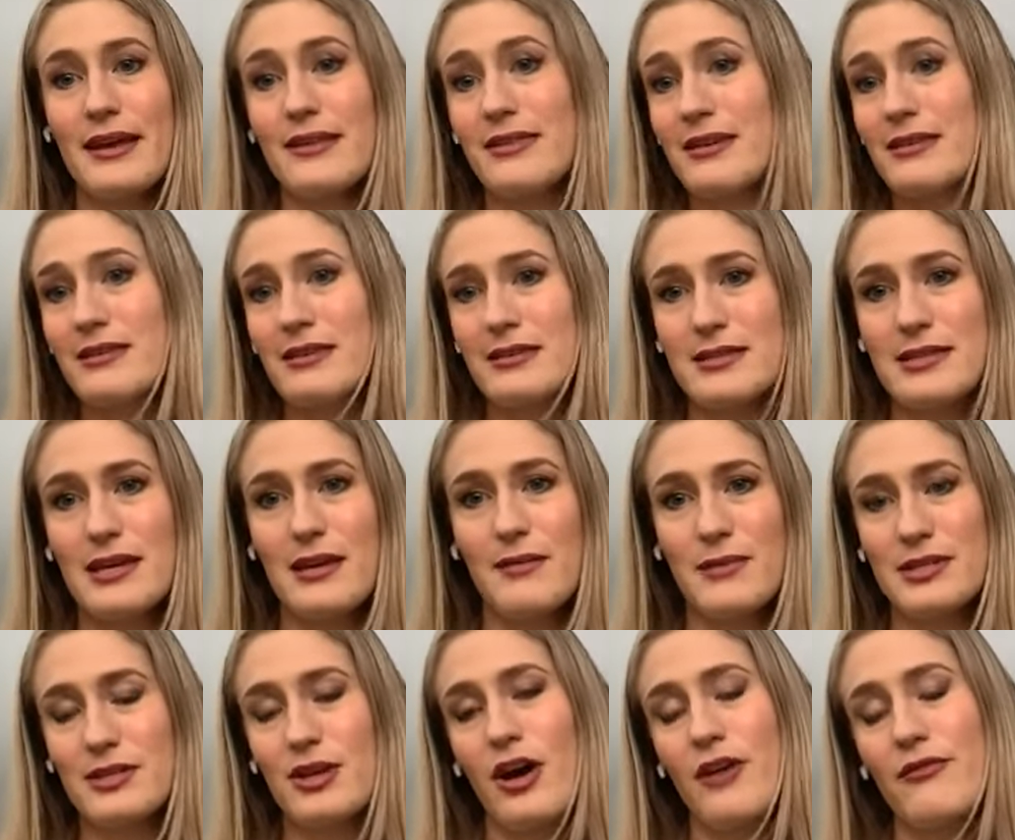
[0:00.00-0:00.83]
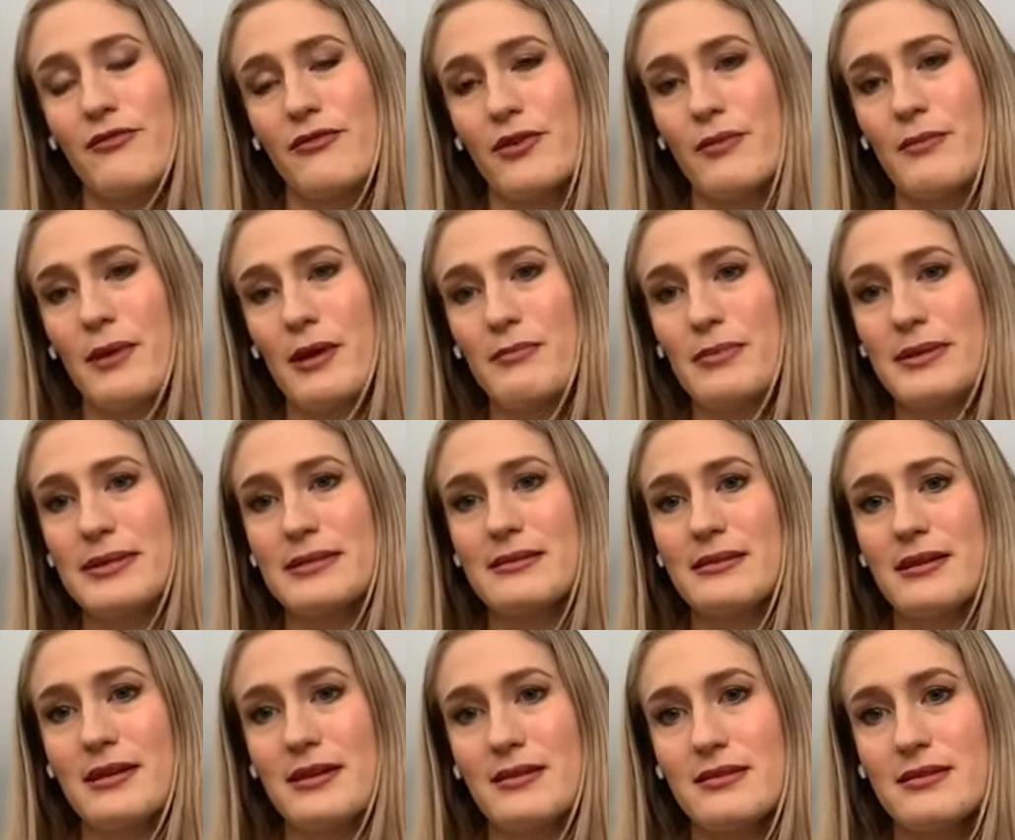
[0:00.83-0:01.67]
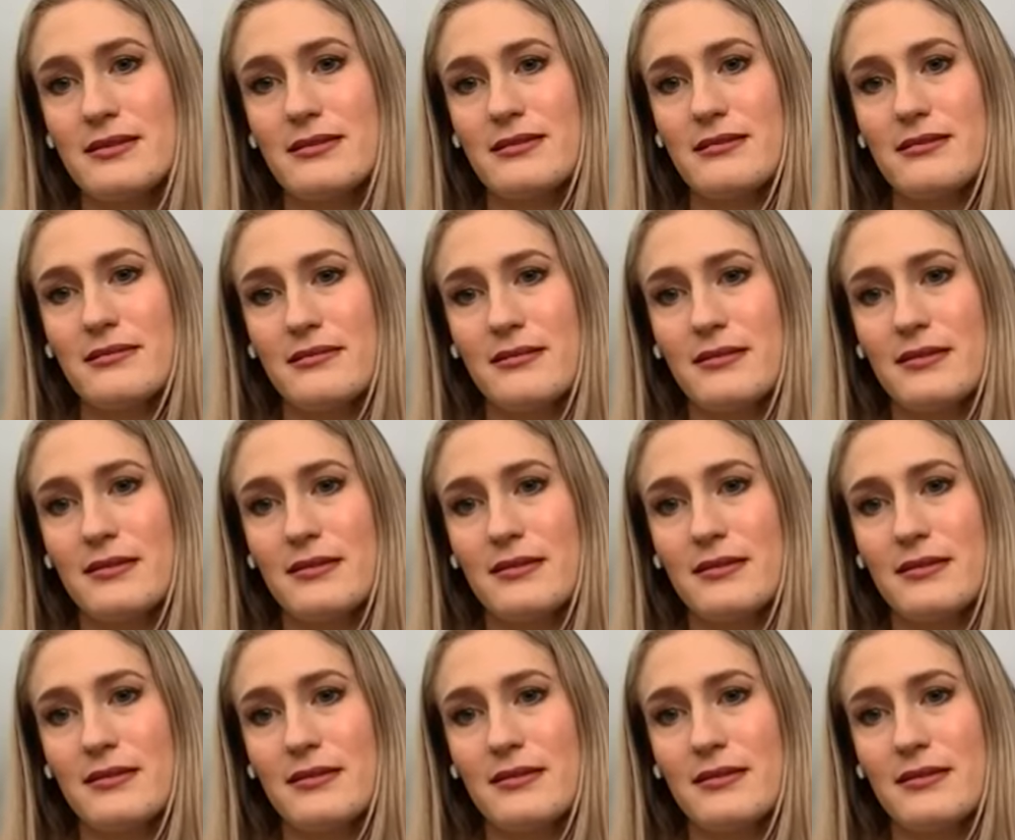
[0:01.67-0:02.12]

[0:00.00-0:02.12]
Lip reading: I think the same has gone for my business.